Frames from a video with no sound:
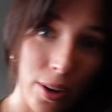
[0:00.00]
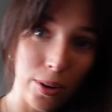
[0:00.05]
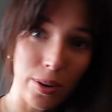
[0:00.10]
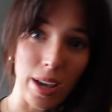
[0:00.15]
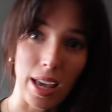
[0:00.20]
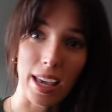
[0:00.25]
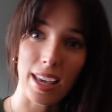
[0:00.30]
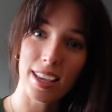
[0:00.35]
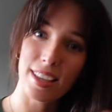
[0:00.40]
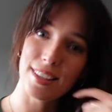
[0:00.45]

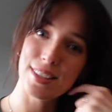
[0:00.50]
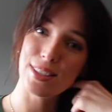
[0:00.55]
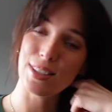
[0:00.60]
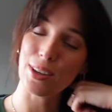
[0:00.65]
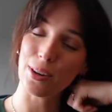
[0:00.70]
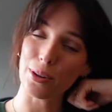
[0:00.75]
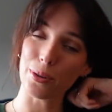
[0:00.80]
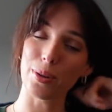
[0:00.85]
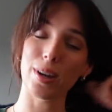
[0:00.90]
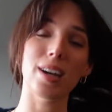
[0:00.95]
Okay.
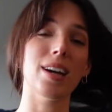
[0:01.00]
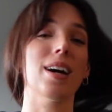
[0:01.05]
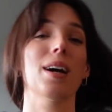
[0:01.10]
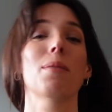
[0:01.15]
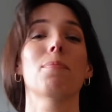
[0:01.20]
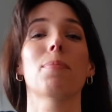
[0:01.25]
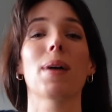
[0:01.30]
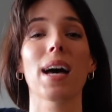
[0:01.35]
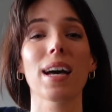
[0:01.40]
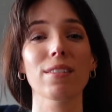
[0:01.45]
So
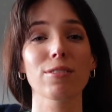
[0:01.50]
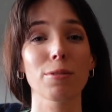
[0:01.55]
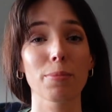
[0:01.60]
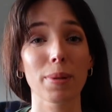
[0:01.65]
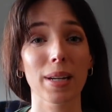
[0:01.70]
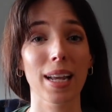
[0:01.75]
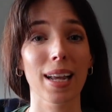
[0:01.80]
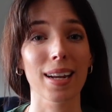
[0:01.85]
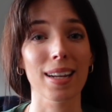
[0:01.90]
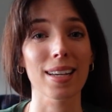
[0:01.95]
I'm back from
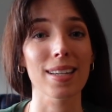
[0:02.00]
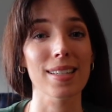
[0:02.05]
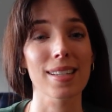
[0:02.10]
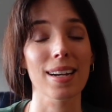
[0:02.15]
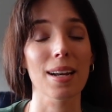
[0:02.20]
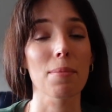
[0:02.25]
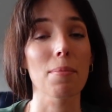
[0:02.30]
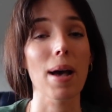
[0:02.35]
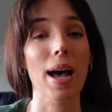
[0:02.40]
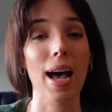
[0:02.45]
Pilates and
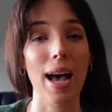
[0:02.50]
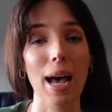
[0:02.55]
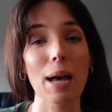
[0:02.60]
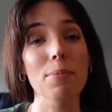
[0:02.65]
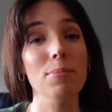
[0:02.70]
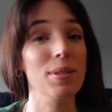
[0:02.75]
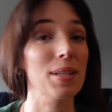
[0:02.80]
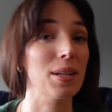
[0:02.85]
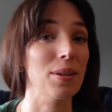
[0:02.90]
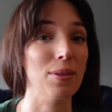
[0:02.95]
I'm
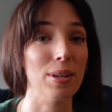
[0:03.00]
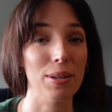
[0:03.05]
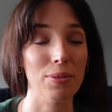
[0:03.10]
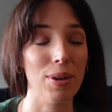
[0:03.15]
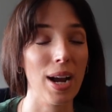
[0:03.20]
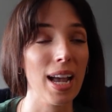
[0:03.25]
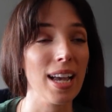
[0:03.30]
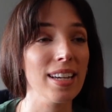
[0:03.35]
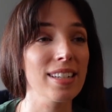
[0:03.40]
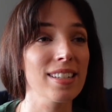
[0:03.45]
absolutely
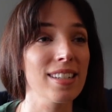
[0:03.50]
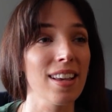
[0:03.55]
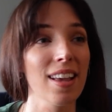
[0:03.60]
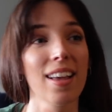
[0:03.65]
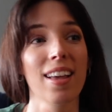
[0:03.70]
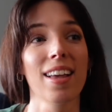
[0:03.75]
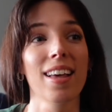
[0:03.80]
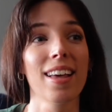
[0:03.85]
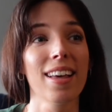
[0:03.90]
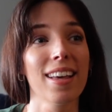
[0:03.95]
wrecked.
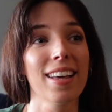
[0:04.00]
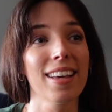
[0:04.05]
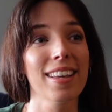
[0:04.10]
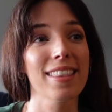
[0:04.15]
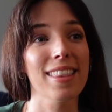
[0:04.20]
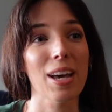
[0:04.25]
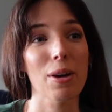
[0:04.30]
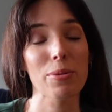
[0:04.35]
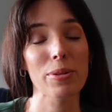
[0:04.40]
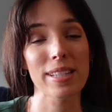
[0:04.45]

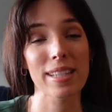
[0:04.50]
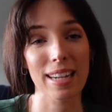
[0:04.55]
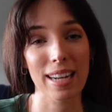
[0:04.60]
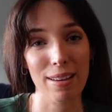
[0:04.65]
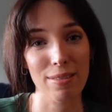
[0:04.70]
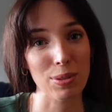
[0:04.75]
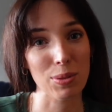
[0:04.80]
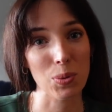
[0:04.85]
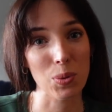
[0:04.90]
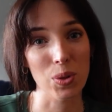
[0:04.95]
That was the
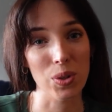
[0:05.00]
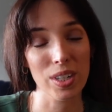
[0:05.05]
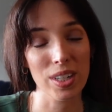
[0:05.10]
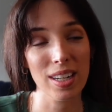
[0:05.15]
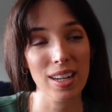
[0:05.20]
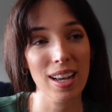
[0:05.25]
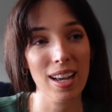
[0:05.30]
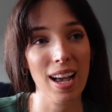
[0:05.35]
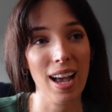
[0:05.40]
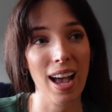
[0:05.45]
level
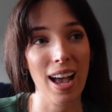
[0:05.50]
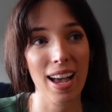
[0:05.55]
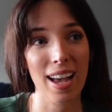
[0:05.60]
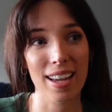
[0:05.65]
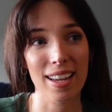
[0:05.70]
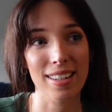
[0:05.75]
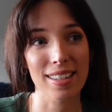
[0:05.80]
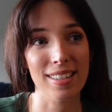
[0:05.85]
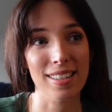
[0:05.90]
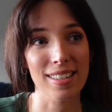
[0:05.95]
one
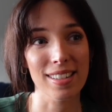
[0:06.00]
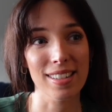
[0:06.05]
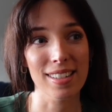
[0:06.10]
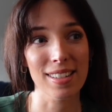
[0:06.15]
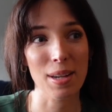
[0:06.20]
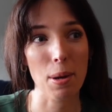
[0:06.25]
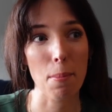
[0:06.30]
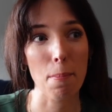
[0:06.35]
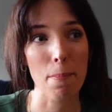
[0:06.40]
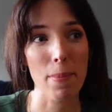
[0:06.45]
and
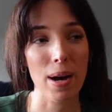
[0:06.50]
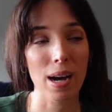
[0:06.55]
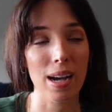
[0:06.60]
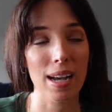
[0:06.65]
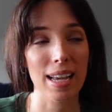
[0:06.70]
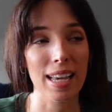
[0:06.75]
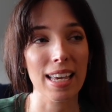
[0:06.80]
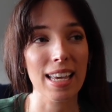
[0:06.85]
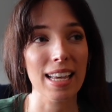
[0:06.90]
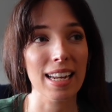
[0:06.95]

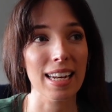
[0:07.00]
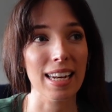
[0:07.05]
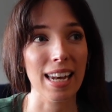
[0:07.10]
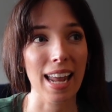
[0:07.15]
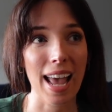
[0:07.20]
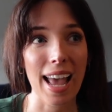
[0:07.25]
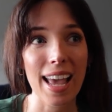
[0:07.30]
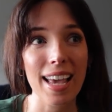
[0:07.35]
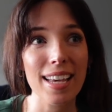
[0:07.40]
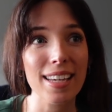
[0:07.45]
my
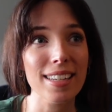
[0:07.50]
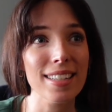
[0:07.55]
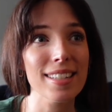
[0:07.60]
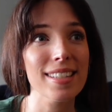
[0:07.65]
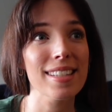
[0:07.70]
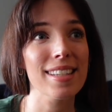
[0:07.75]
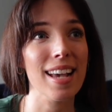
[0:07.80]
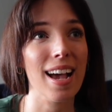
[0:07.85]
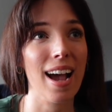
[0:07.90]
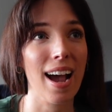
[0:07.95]

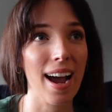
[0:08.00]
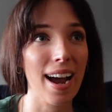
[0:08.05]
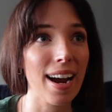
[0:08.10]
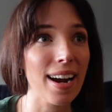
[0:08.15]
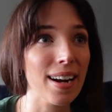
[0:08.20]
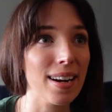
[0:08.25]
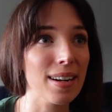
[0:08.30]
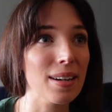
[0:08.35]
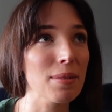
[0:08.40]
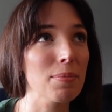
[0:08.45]
legs,
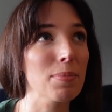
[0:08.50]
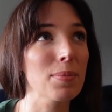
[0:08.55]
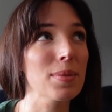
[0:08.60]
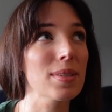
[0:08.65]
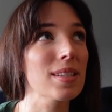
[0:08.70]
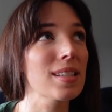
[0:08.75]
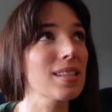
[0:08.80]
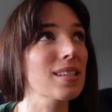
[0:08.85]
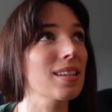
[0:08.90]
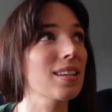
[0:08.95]

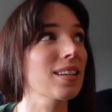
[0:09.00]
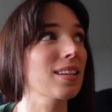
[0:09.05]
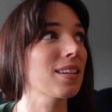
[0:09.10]
arms,